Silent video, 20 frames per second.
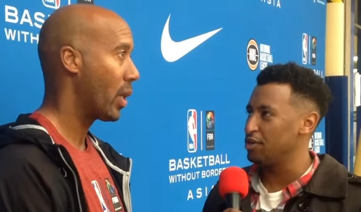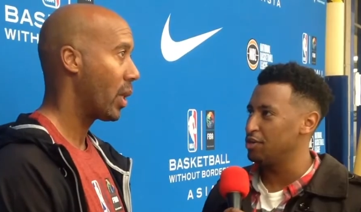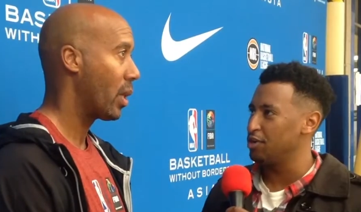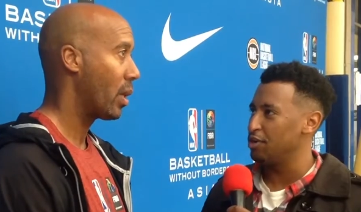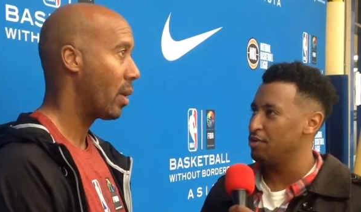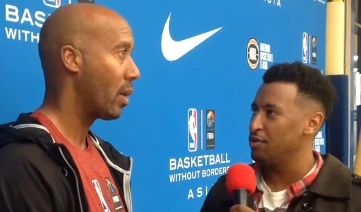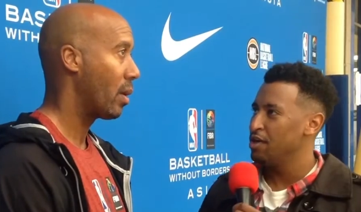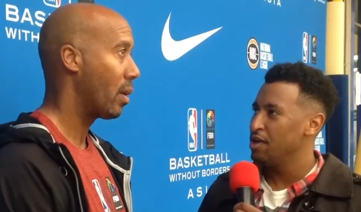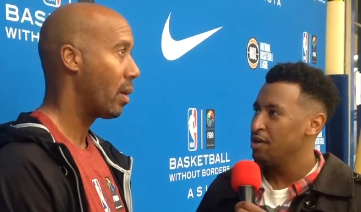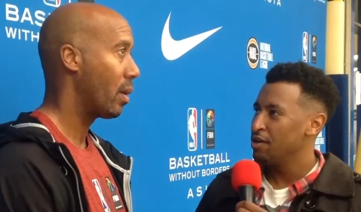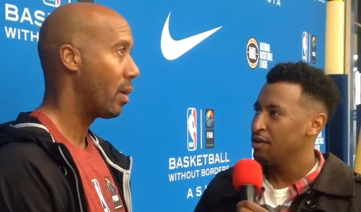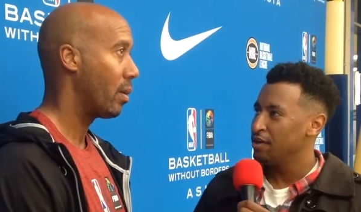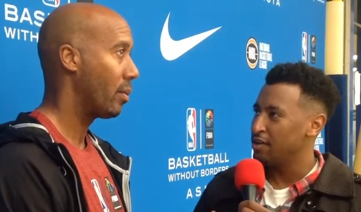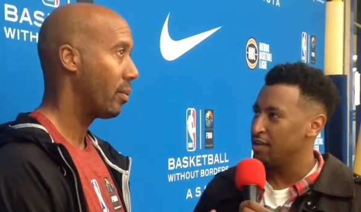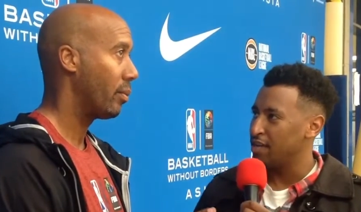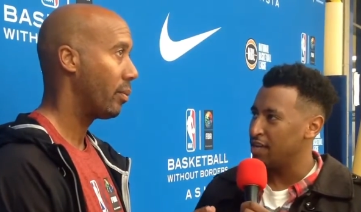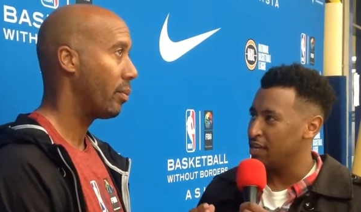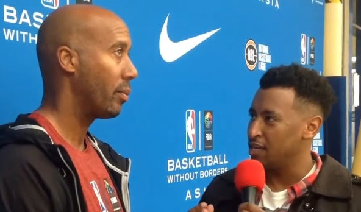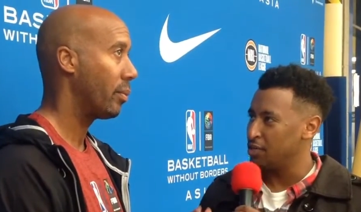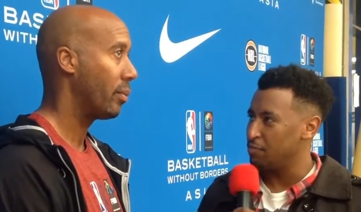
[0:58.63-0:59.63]
Speaker 1: you know,
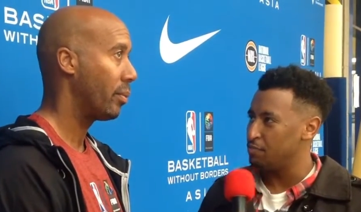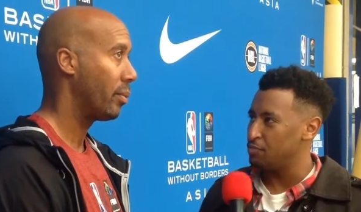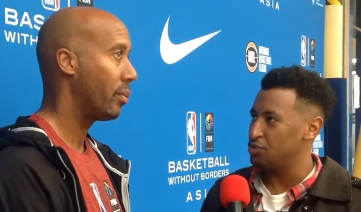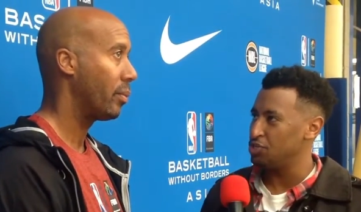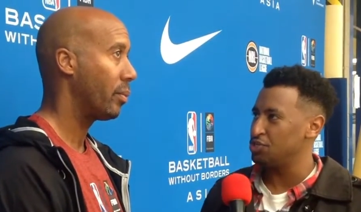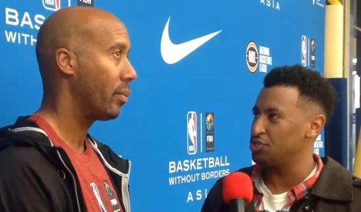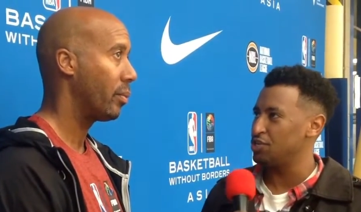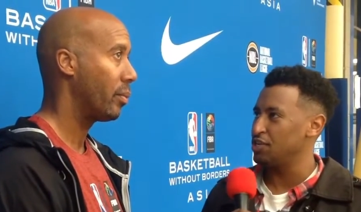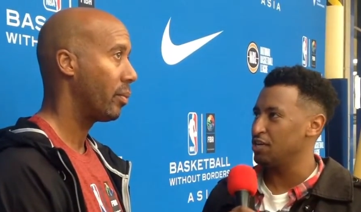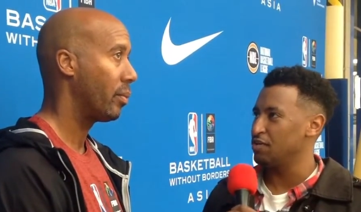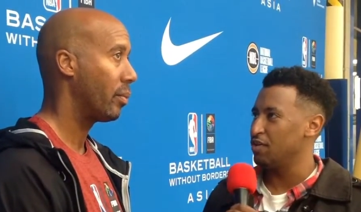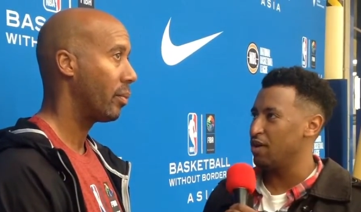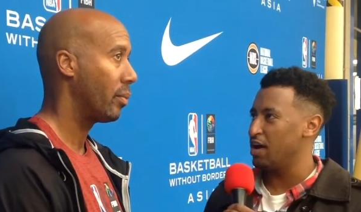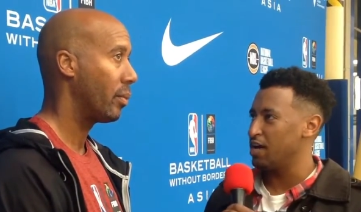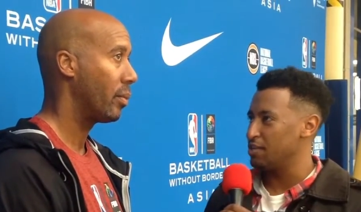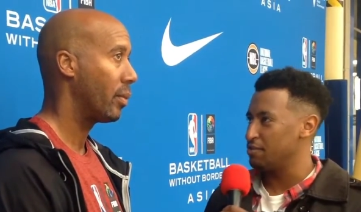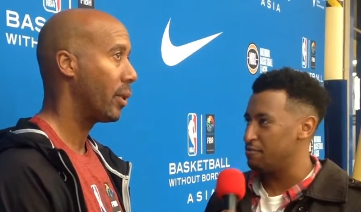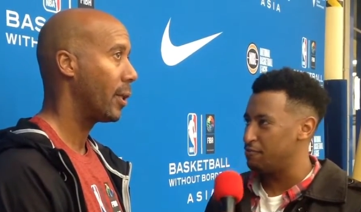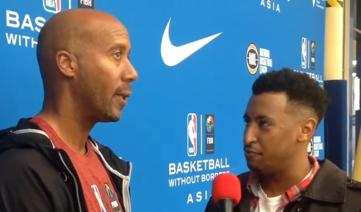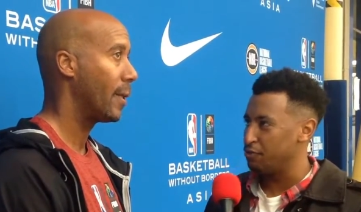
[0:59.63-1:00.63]
getting your positioning
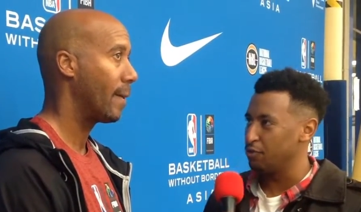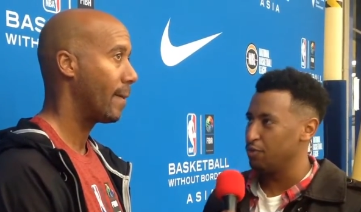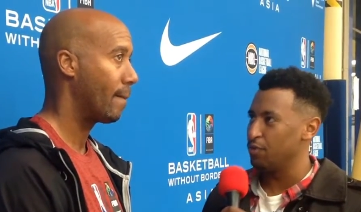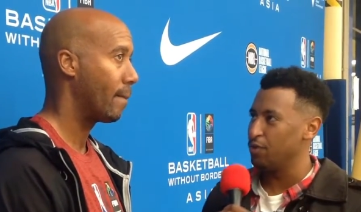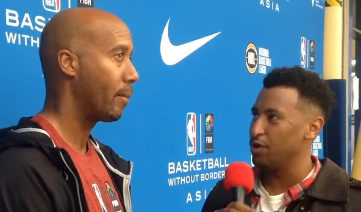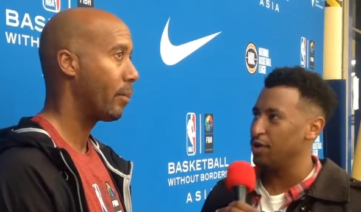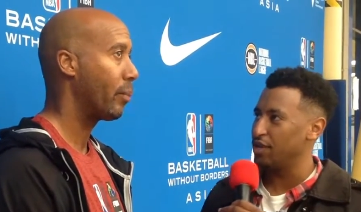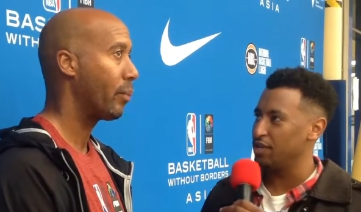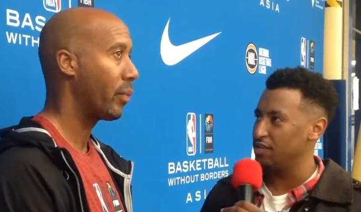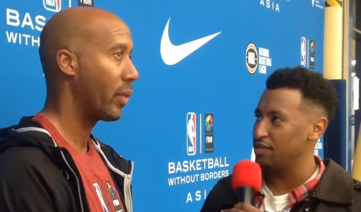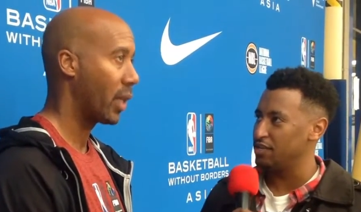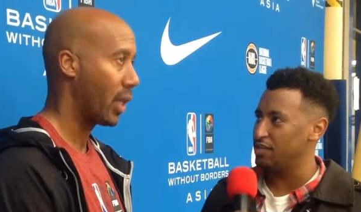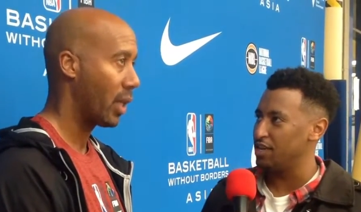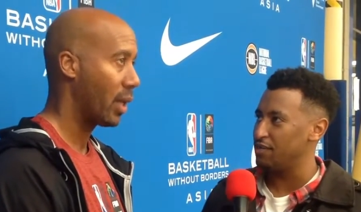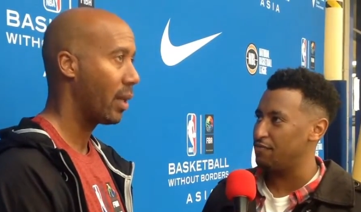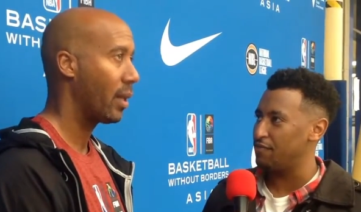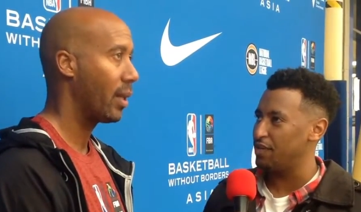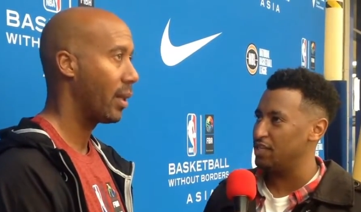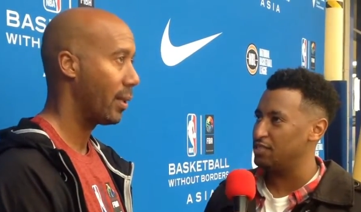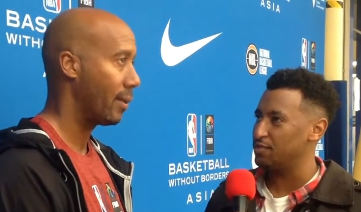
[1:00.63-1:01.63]
right, your footwork and your
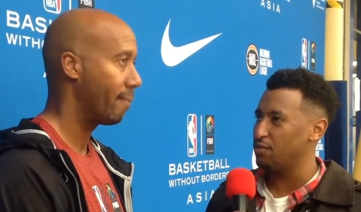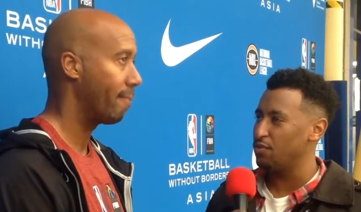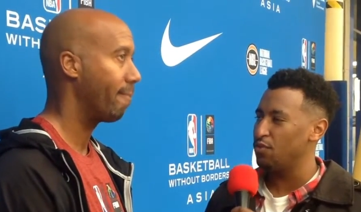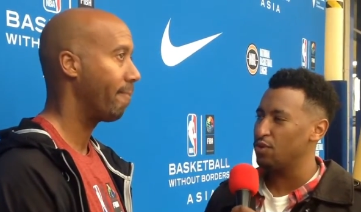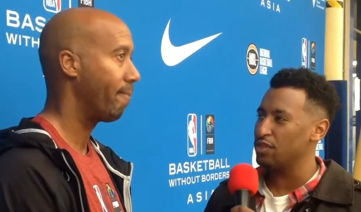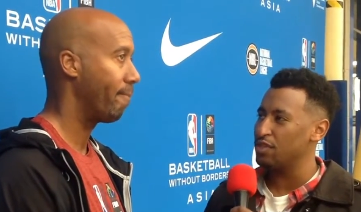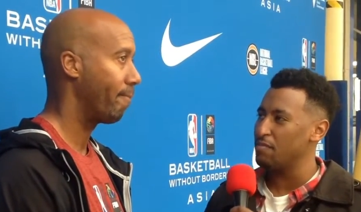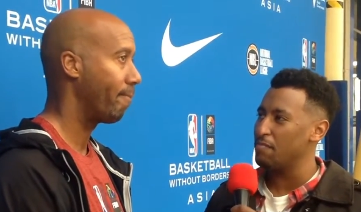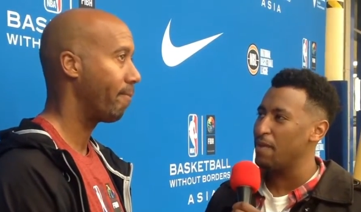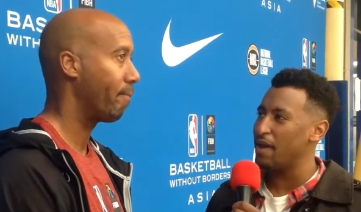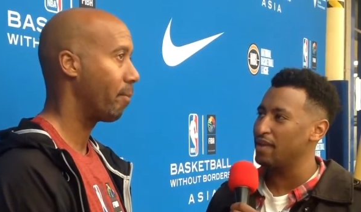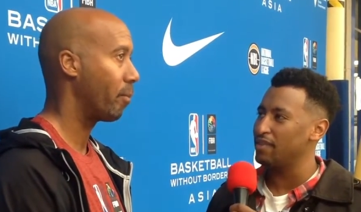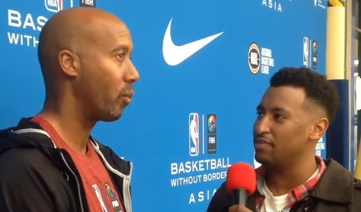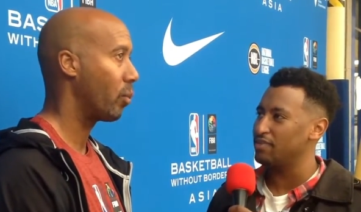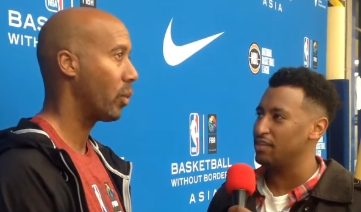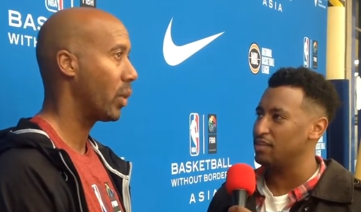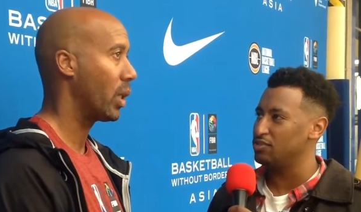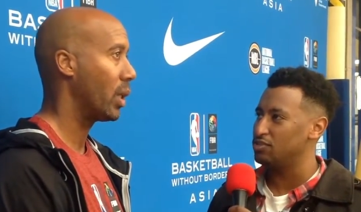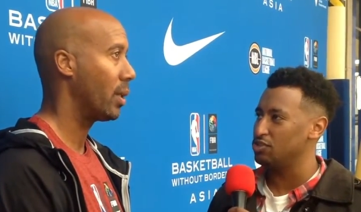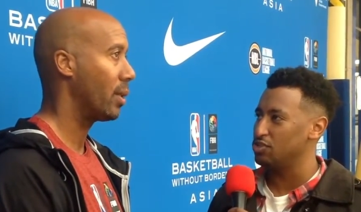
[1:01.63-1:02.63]
defense. I mean, what are the main
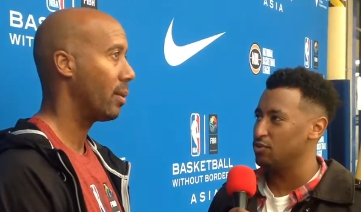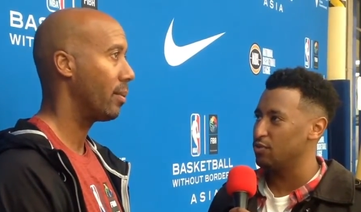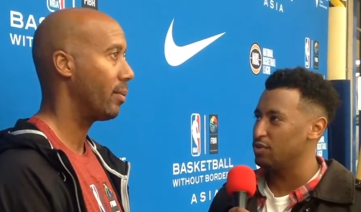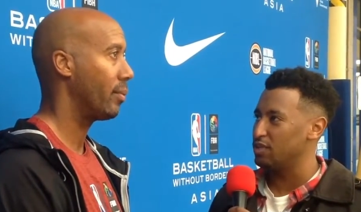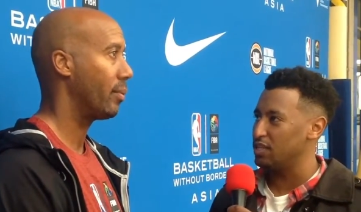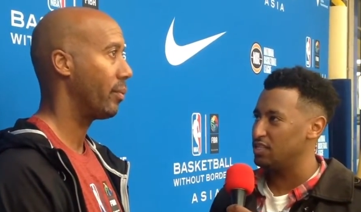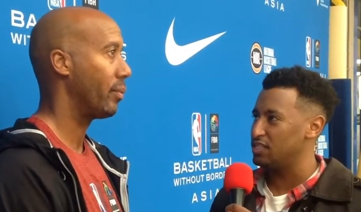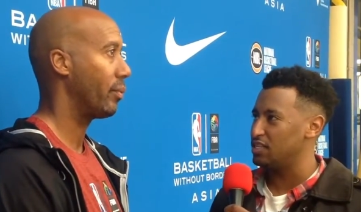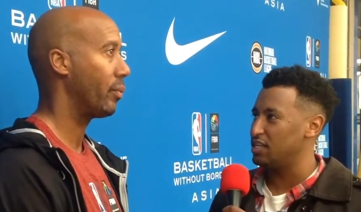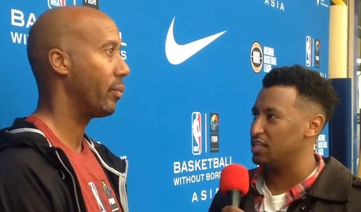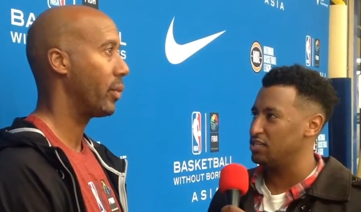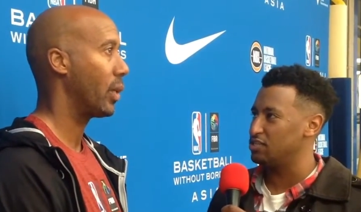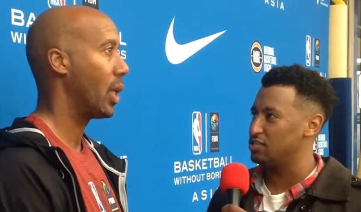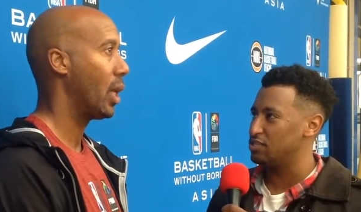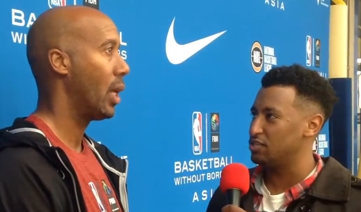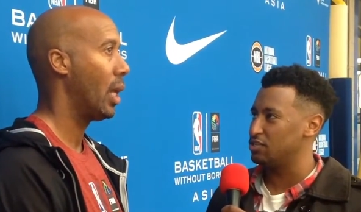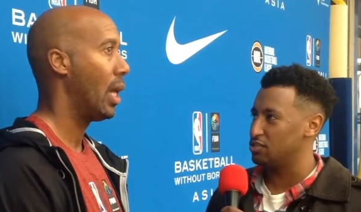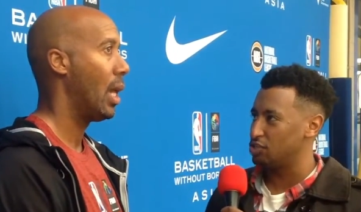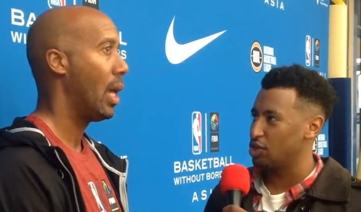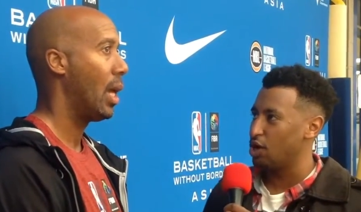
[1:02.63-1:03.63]
things that you want these
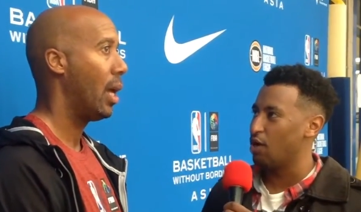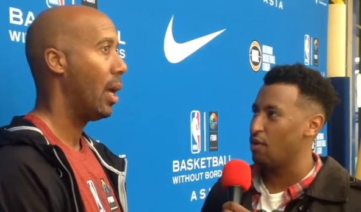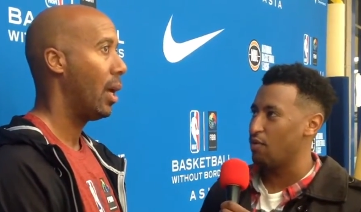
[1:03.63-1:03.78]
kids to, to go